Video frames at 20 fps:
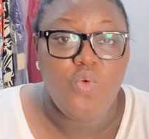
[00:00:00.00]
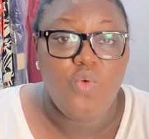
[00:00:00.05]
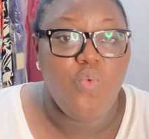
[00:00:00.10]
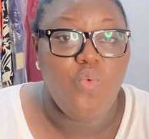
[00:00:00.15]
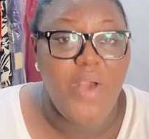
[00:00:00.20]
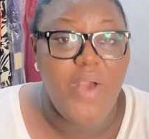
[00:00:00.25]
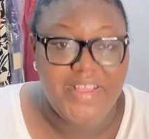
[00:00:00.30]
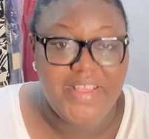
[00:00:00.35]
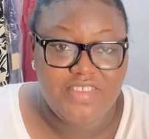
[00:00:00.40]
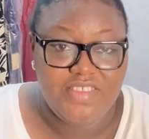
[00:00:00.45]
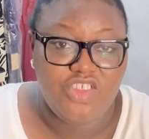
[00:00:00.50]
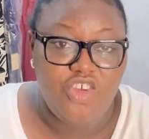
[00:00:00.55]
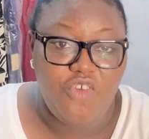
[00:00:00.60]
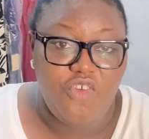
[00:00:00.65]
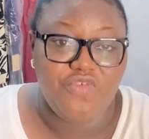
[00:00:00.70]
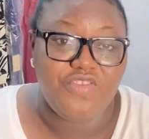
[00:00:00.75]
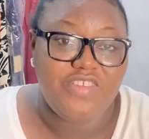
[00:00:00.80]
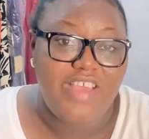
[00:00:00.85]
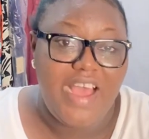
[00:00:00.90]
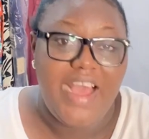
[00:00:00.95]
Waste
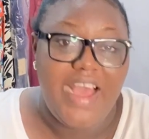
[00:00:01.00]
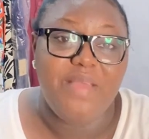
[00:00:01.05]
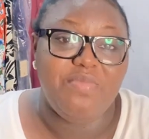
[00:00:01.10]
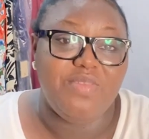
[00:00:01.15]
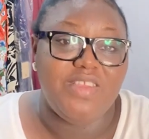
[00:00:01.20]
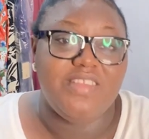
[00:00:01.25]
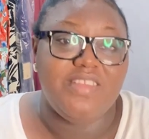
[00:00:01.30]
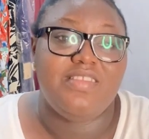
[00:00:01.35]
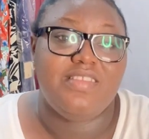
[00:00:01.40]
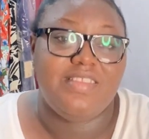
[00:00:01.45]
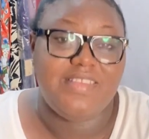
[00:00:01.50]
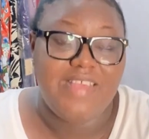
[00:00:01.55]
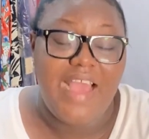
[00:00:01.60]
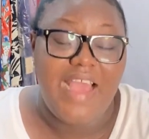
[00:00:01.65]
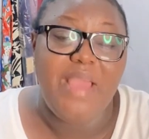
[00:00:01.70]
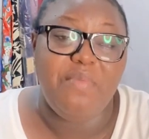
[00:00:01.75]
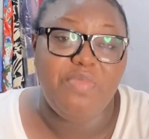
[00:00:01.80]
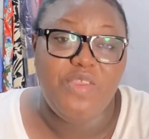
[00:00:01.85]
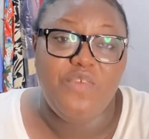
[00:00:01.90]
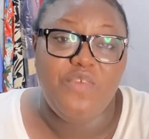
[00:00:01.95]
of time.
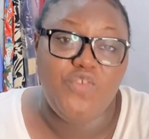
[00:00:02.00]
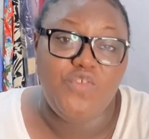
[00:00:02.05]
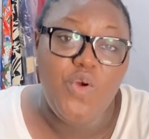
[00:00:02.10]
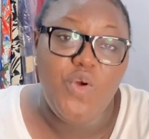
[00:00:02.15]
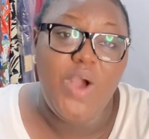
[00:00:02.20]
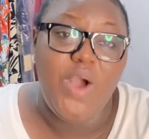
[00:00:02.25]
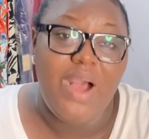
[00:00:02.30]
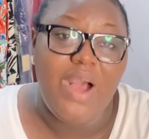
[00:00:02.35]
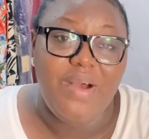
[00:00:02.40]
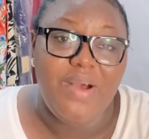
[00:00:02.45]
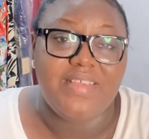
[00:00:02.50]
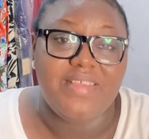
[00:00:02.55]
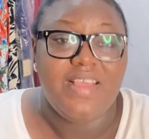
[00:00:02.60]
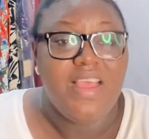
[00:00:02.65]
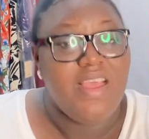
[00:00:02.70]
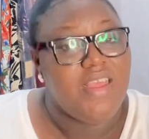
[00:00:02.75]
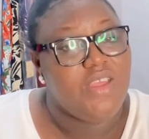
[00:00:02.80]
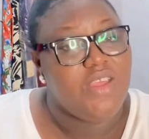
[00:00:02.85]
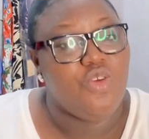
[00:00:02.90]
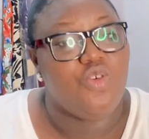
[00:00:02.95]
The few hours
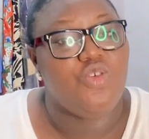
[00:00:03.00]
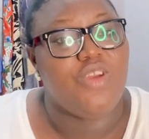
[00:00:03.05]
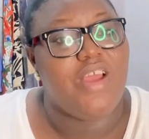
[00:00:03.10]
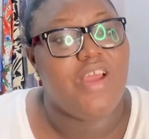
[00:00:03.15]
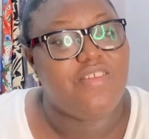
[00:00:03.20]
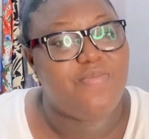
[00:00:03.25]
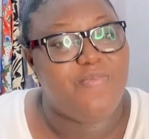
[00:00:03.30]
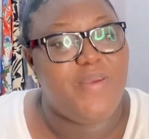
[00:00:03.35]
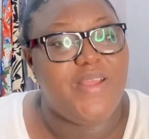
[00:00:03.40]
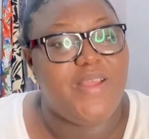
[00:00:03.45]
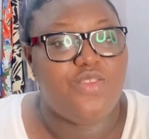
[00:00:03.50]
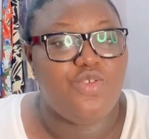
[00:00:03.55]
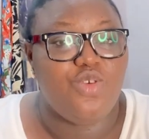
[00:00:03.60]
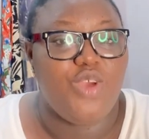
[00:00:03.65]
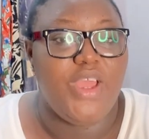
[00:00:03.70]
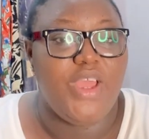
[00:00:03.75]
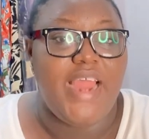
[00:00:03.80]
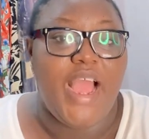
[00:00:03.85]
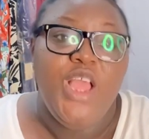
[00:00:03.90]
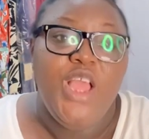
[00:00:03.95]
you could have spent
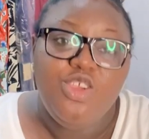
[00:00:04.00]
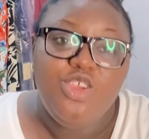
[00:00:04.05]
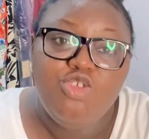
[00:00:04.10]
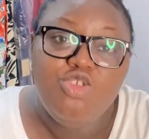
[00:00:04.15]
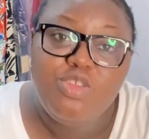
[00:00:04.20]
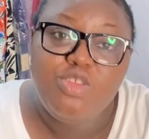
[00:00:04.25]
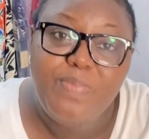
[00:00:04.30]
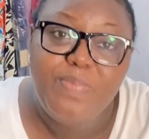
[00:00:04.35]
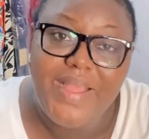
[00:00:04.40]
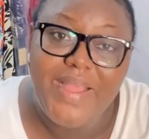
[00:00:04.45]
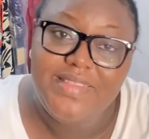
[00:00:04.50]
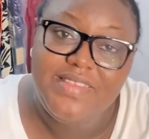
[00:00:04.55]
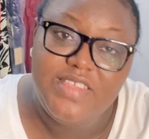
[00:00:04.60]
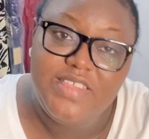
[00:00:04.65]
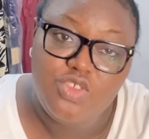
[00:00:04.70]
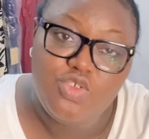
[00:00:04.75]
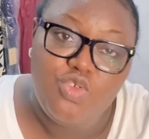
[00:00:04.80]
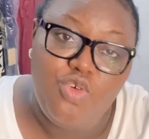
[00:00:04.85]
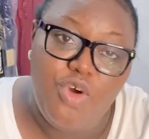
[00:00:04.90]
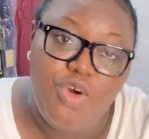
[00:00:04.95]
together, you spent
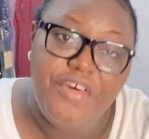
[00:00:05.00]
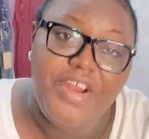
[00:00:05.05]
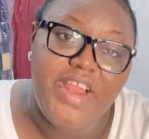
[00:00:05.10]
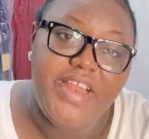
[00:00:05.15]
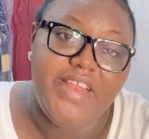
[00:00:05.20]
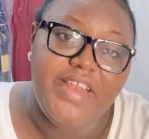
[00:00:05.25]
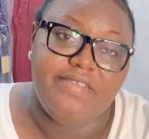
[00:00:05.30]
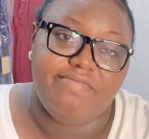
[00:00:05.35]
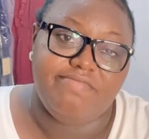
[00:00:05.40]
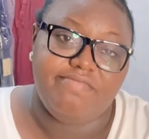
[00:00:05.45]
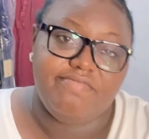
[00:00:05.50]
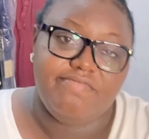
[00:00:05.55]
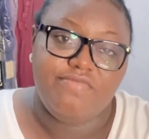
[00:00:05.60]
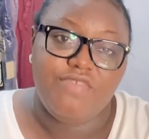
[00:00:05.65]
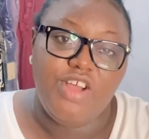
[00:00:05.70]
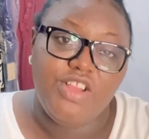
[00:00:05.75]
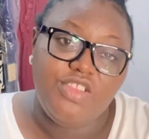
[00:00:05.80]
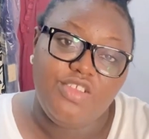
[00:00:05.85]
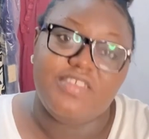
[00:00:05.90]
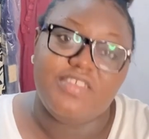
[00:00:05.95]
it quarreling.
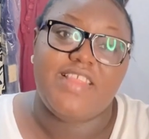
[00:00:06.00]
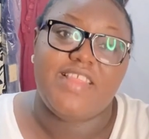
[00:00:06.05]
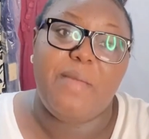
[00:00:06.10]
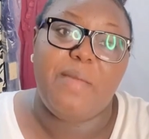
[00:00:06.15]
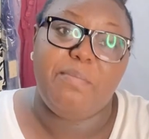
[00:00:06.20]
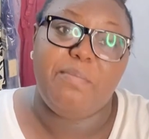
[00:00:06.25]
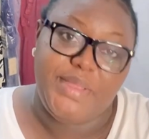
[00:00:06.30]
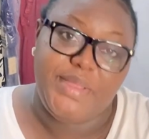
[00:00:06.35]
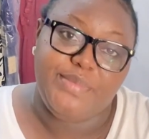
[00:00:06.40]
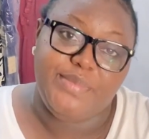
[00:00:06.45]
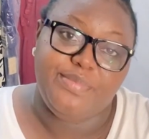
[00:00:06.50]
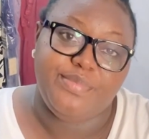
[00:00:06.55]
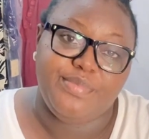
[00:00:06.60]
What does that mean?